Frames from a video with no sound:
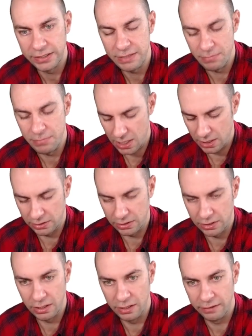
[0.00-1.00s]
demand
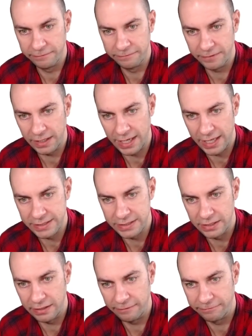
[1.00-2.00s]
curve has a
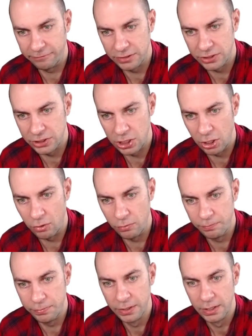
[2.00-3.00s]
different
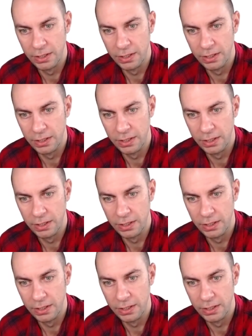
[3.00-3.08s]
slope